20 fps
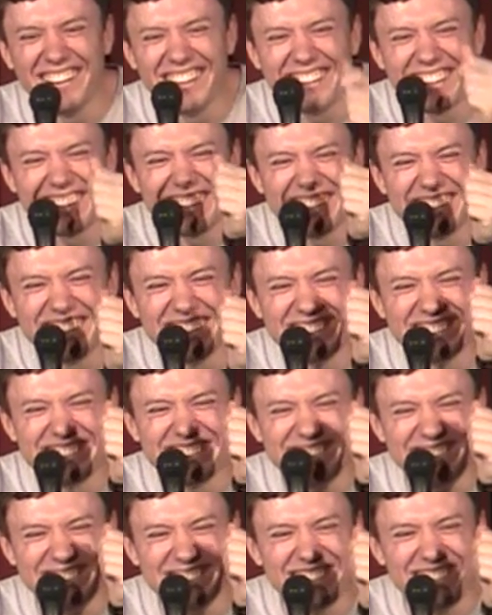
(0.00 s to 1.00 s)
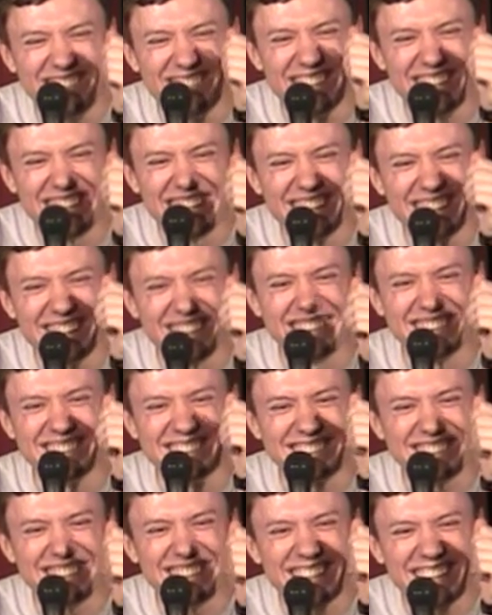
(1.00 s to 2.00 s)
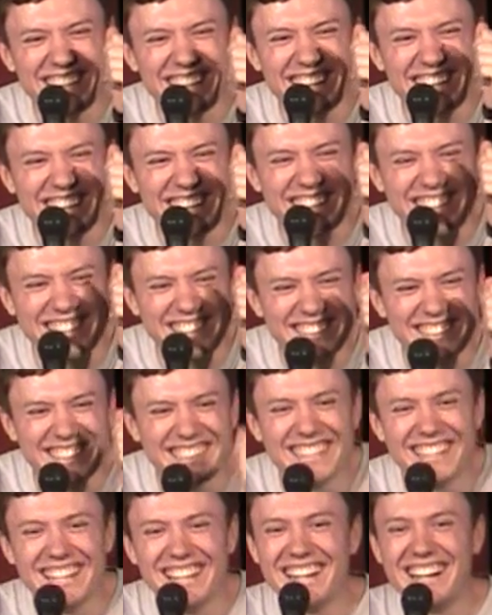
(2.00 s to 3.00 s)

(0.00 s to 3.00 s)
look at those chubby little cheeks.